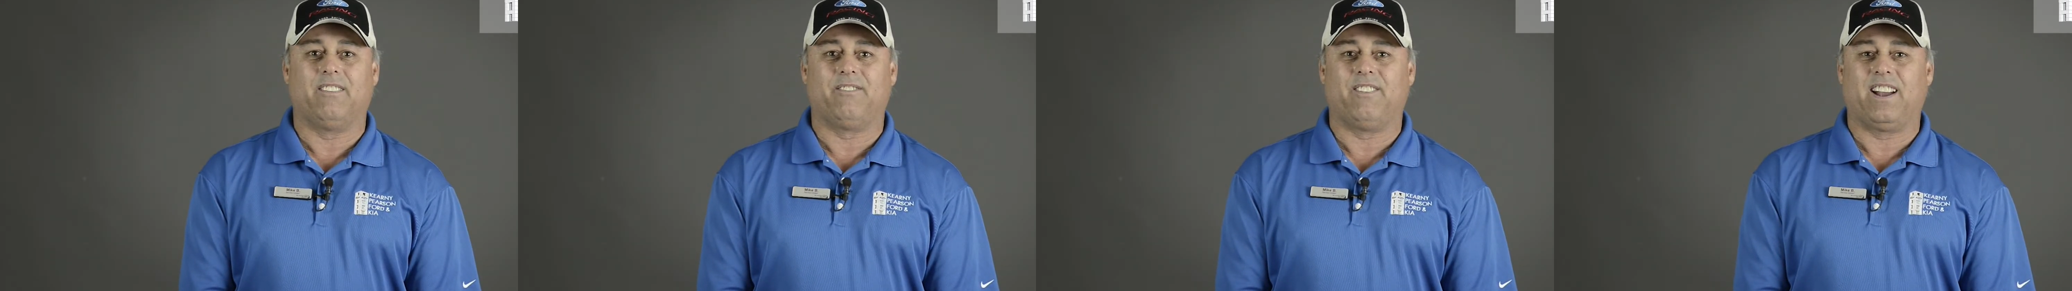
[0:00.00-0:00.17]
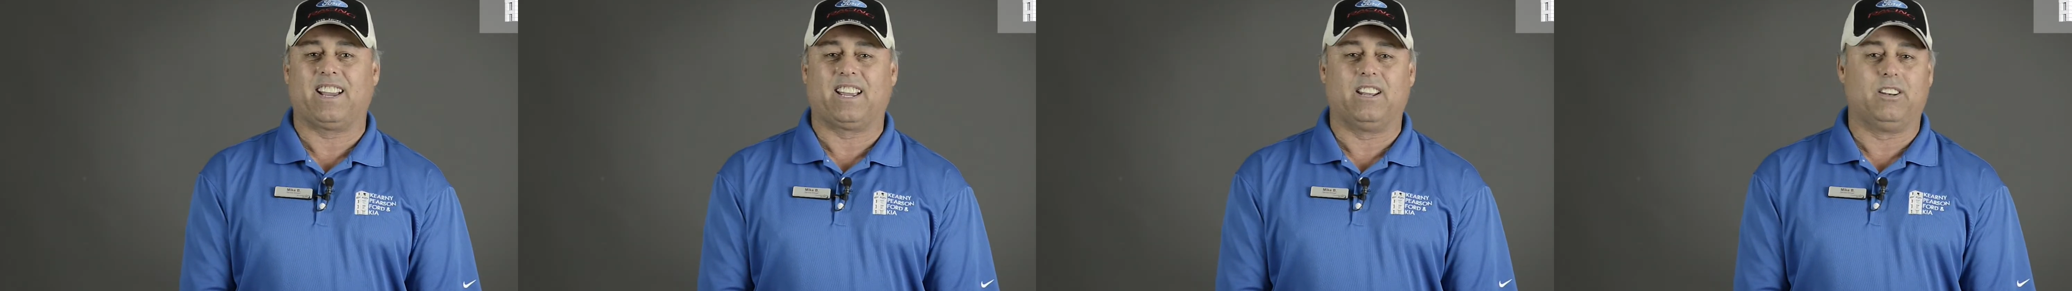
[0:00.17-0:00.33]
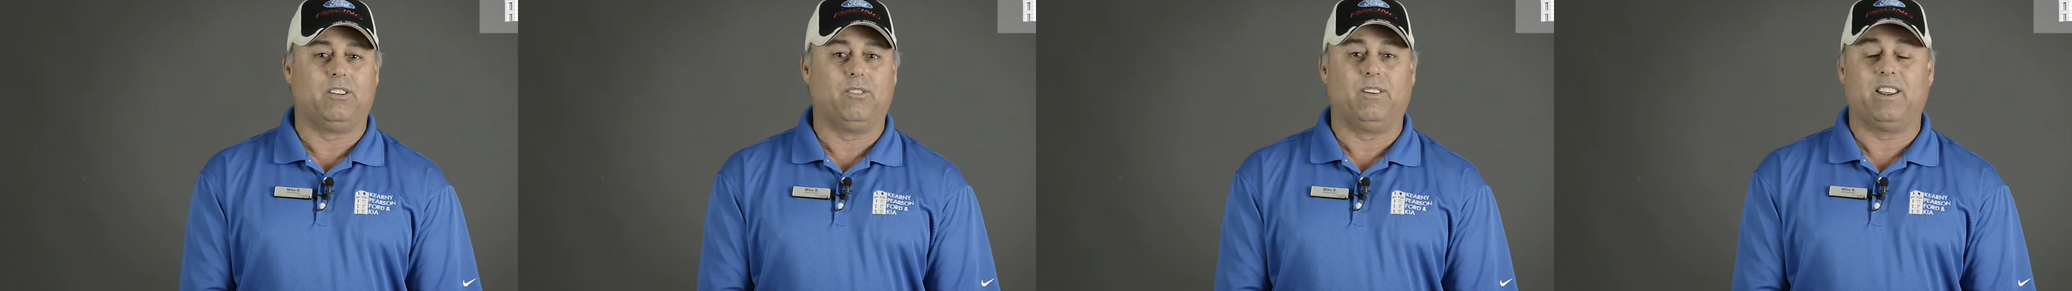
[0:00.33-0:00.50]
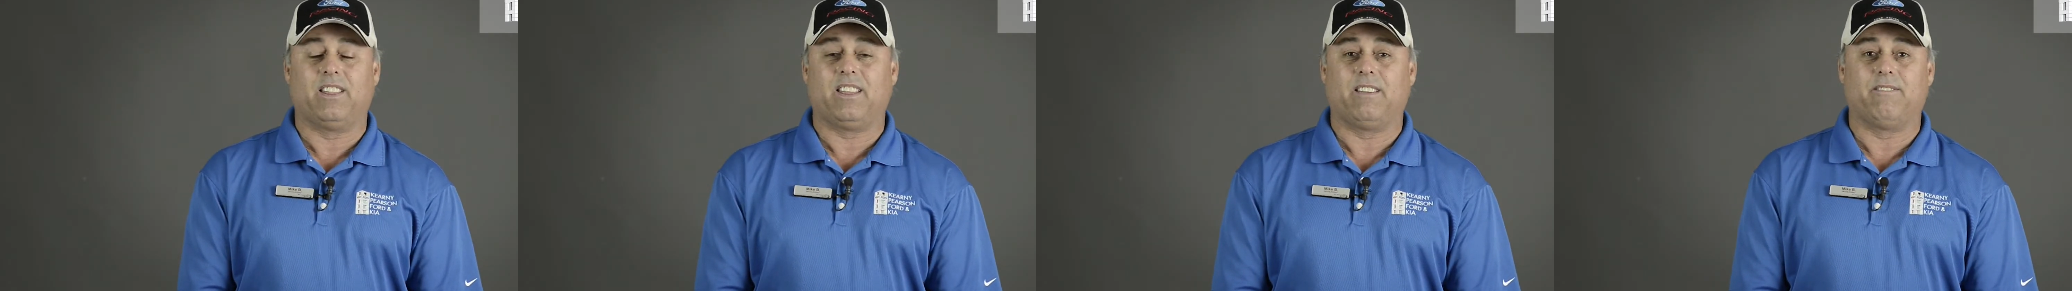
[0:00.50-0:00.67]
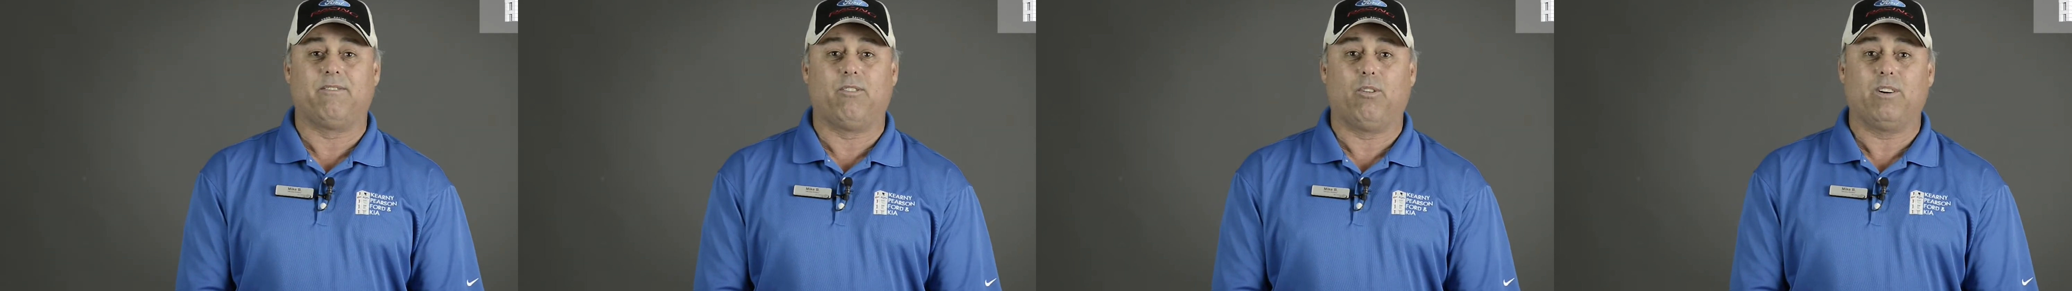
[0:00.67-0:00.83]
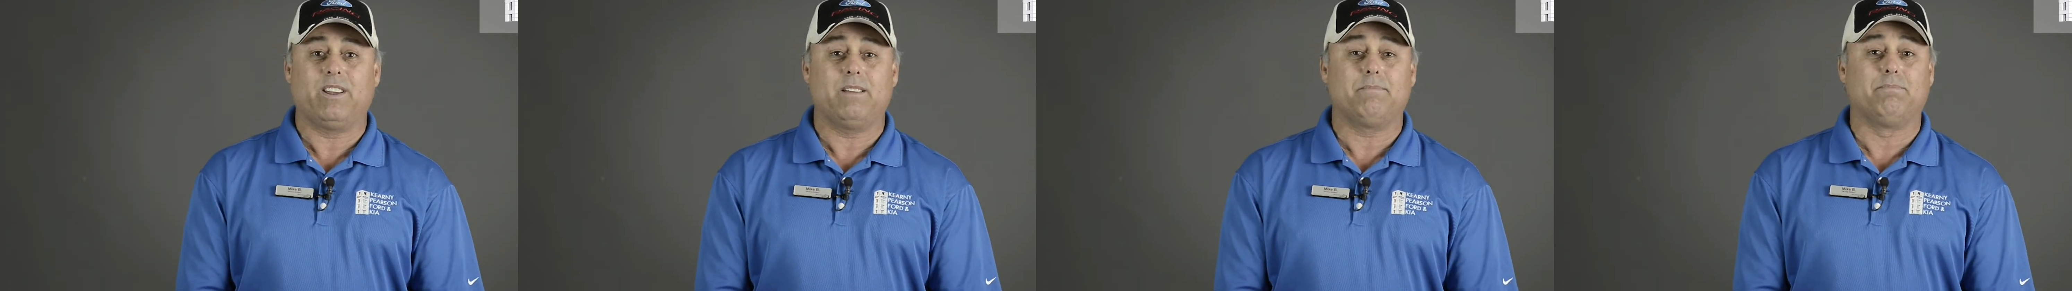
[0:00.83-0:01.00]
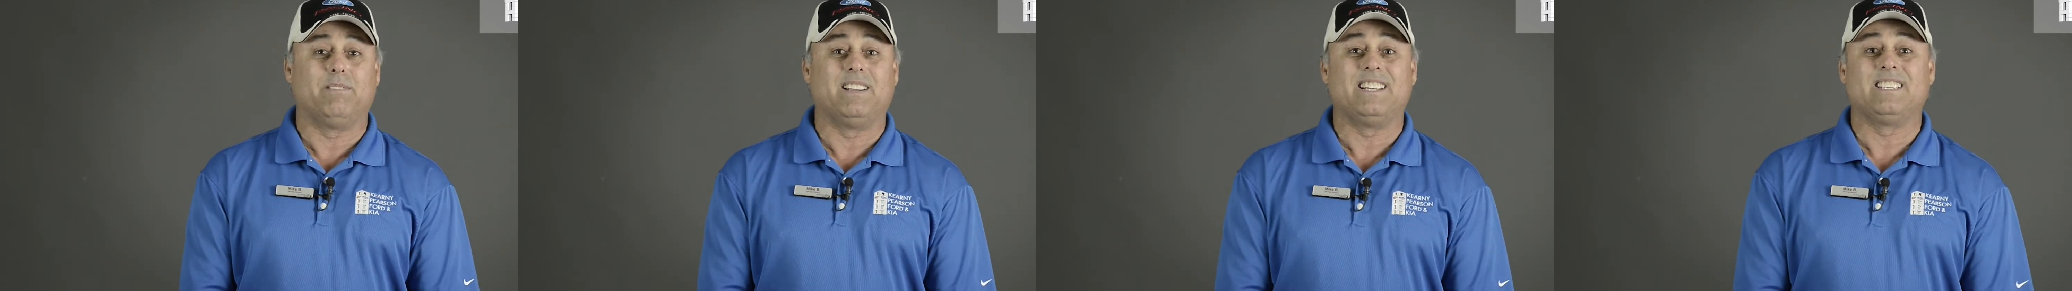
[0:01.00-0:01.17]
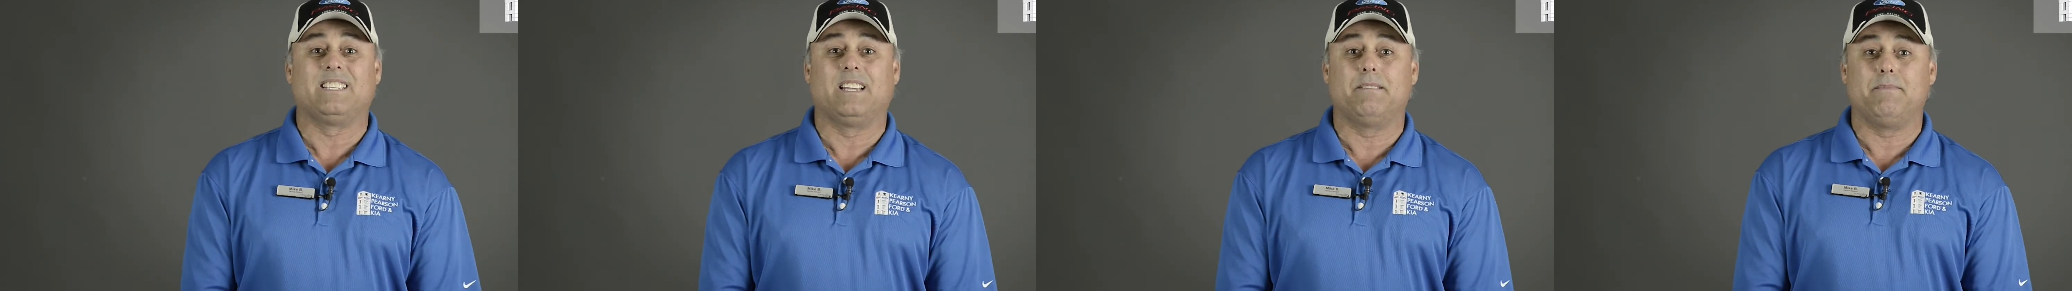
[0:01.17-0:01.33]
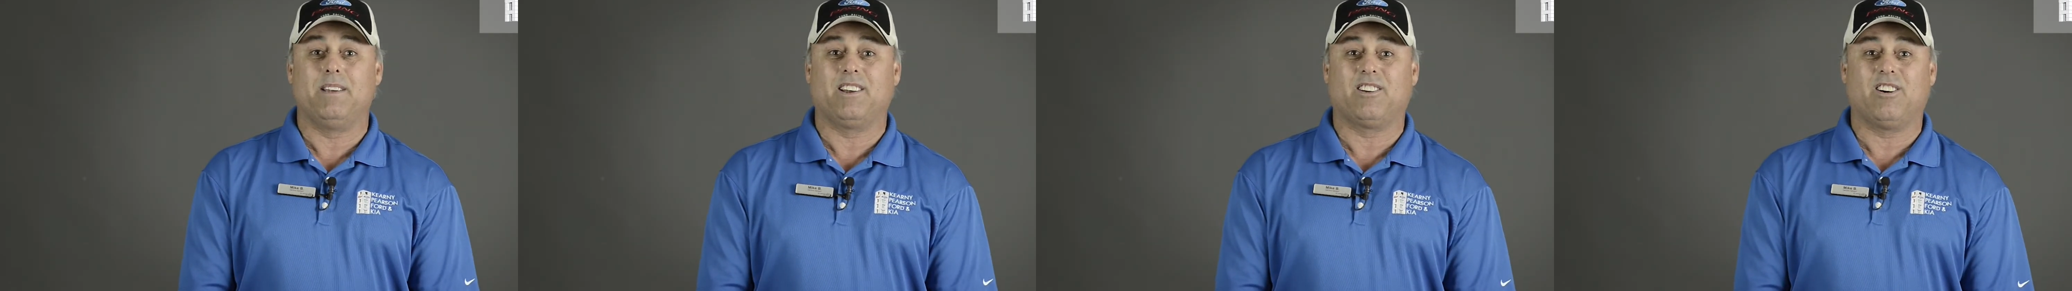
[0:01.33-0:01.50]
And if I can do anything for you,
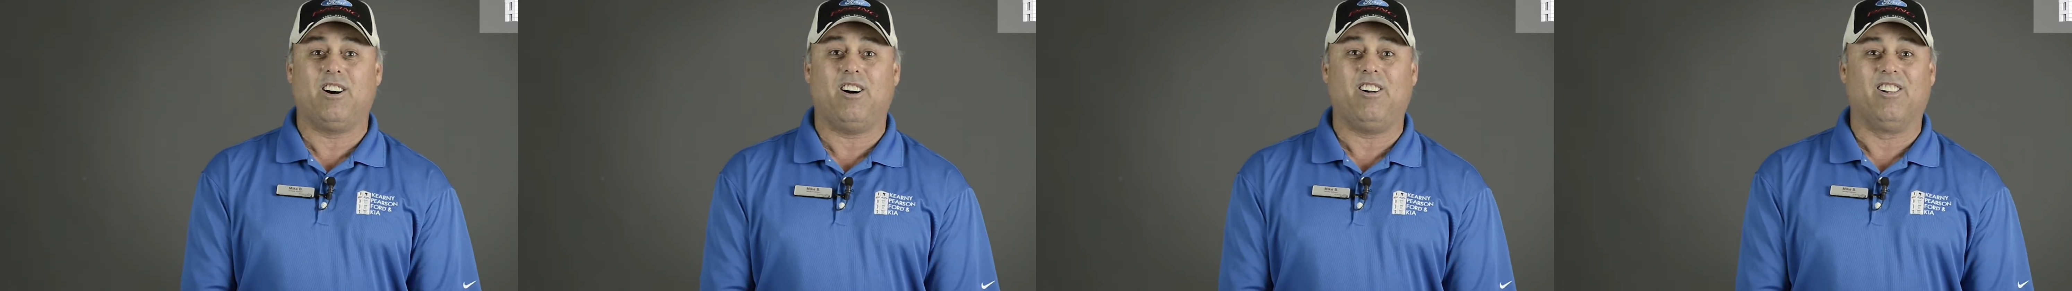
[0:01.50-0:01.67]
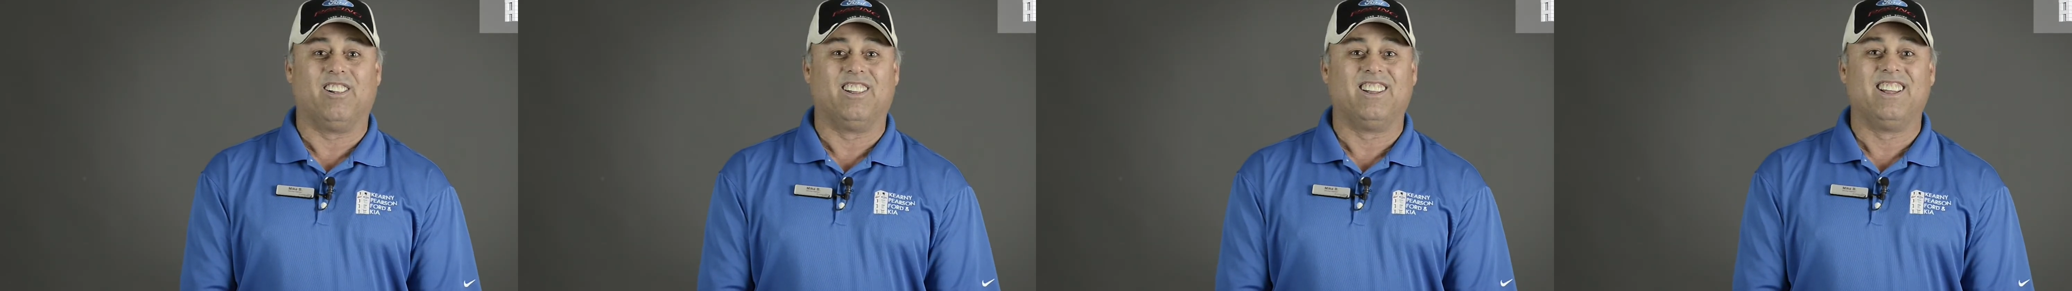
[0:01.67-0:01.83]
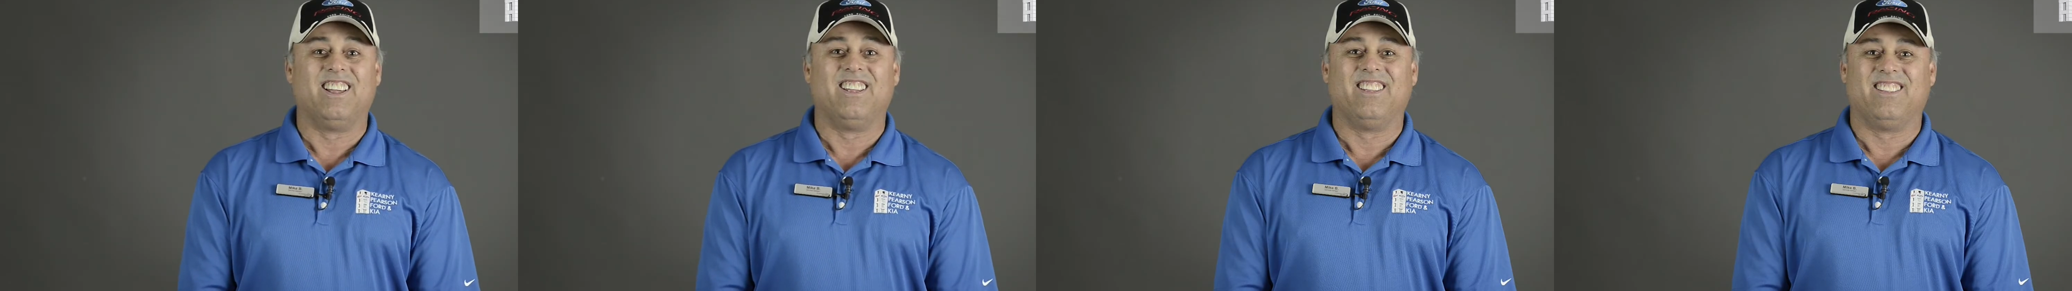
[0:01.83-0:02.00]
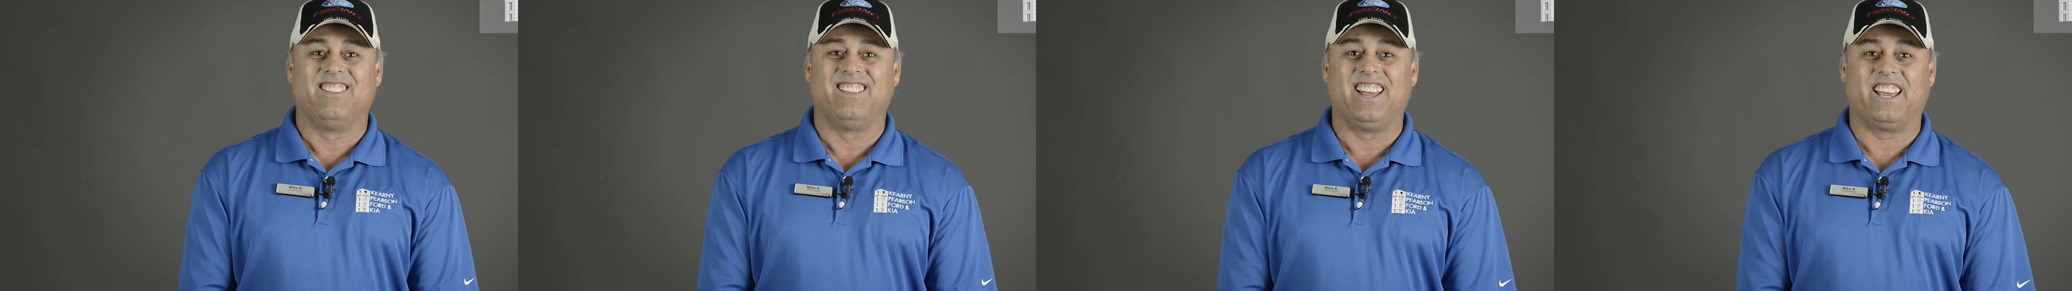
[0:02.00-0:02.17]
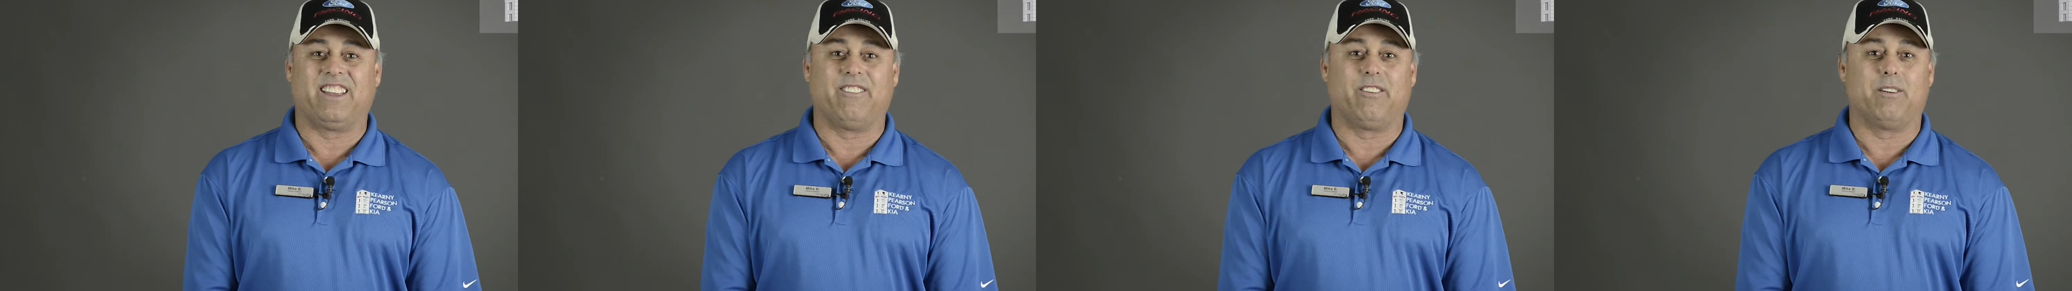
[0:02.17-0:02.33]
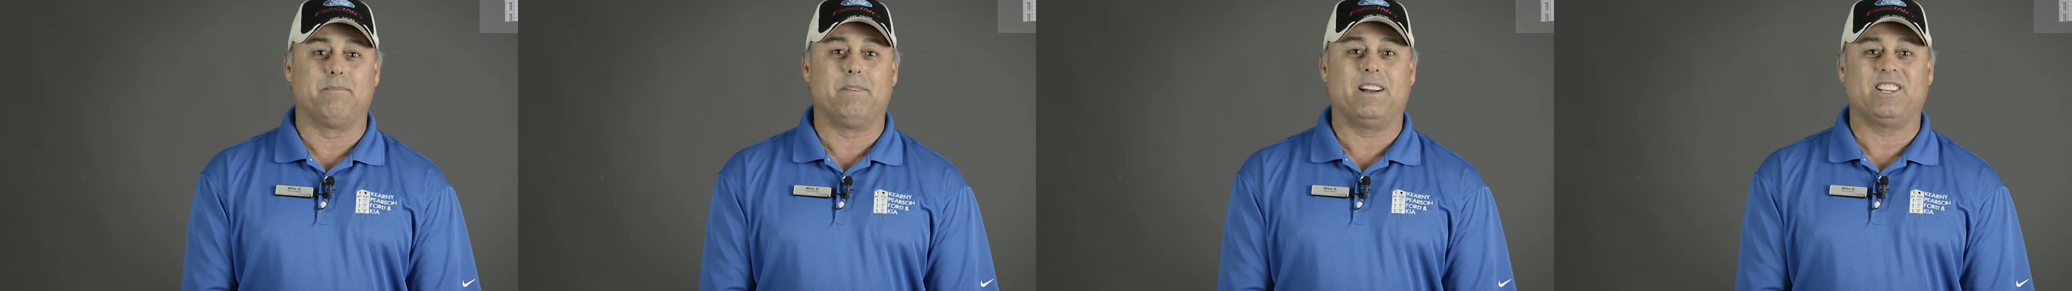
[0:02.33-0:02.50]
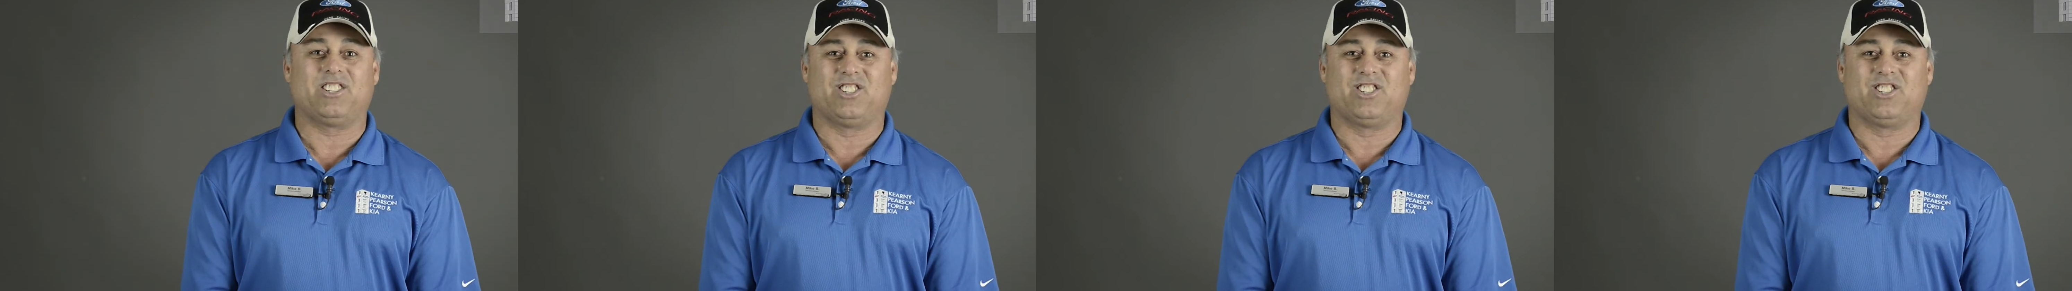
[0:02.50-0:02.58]
please give me a call. Thank you very